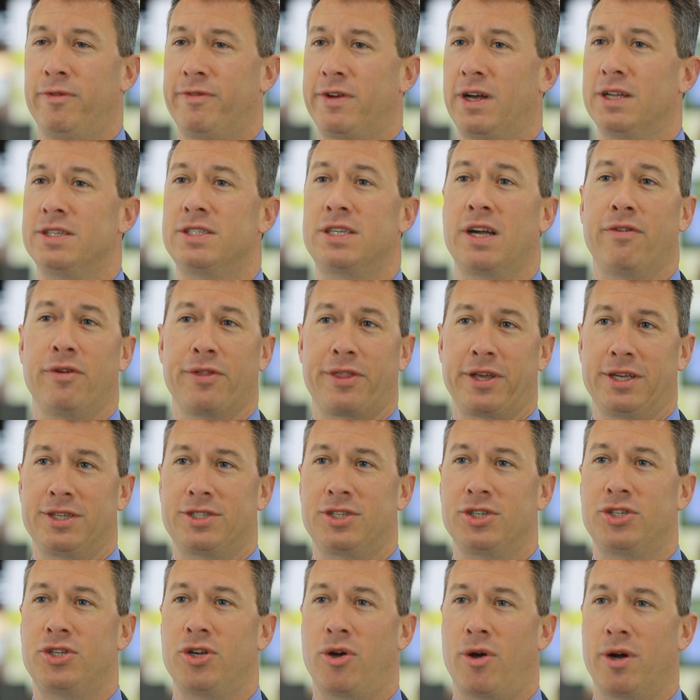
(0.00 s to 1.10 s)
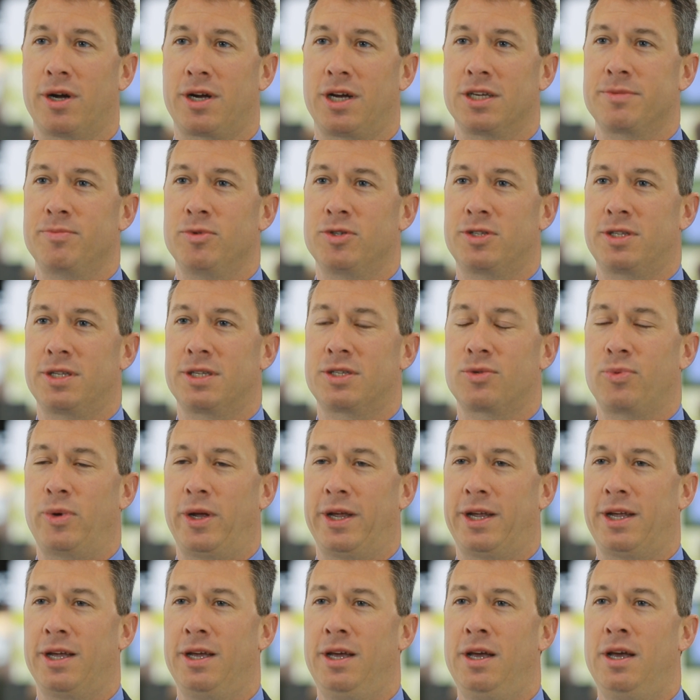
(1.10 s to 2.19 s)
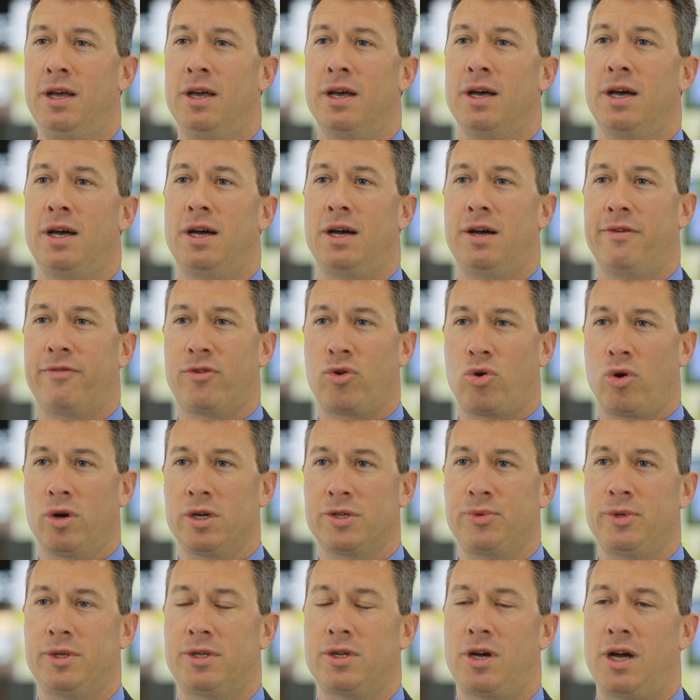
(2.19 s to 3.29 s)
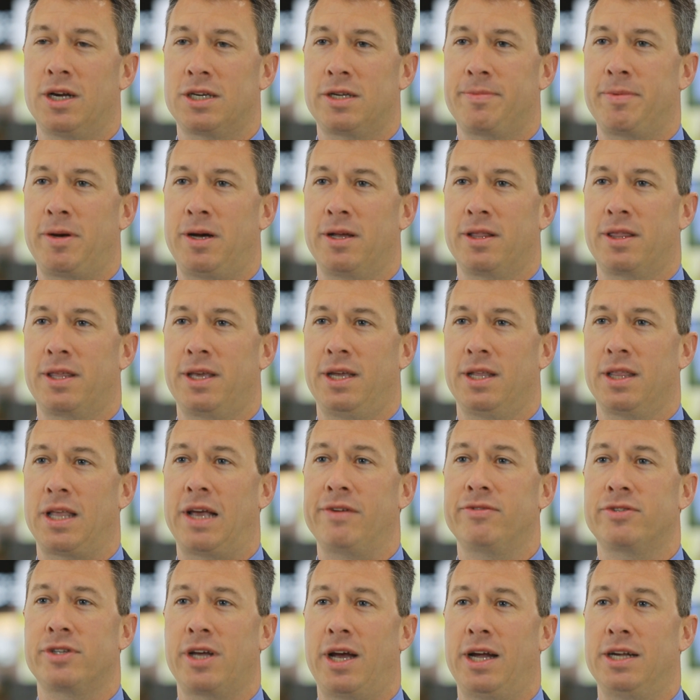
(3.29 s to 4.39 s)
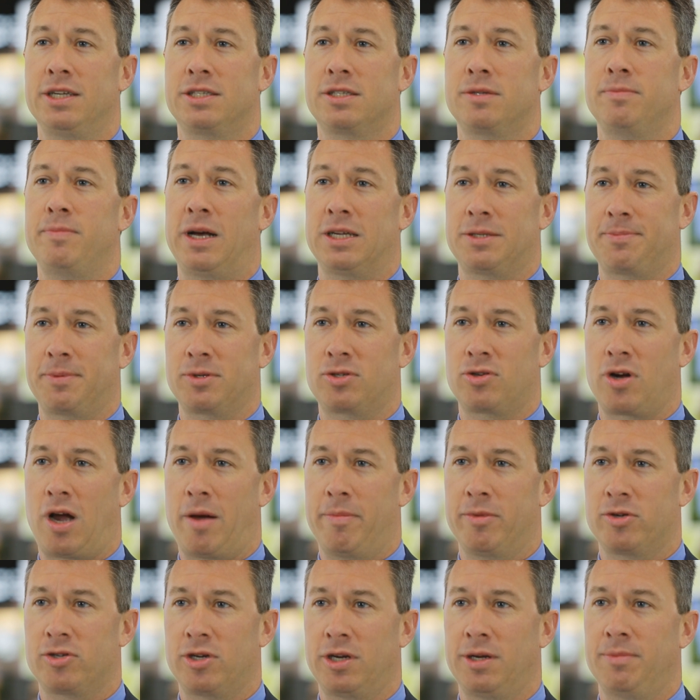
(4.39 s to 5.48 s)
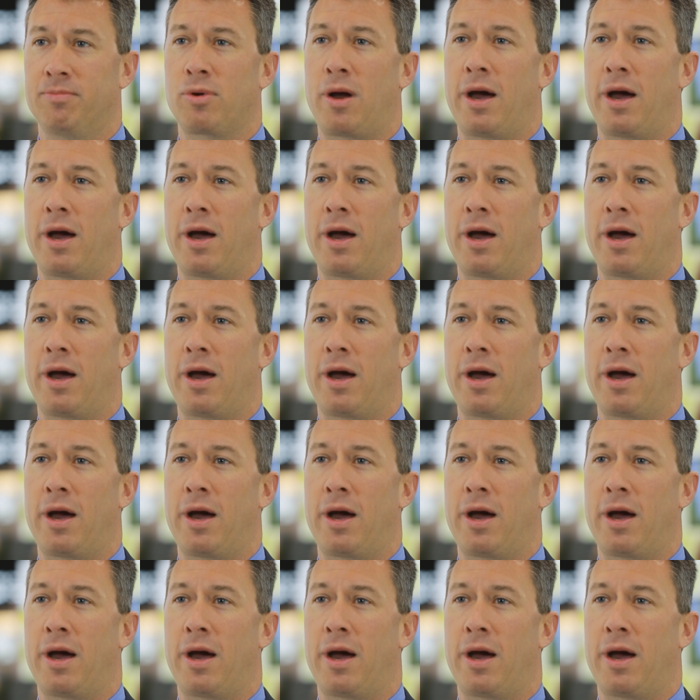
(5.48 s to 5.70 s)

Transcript: We've got several things to show our customers this week. Of course, we talked about the life science mass spectrometry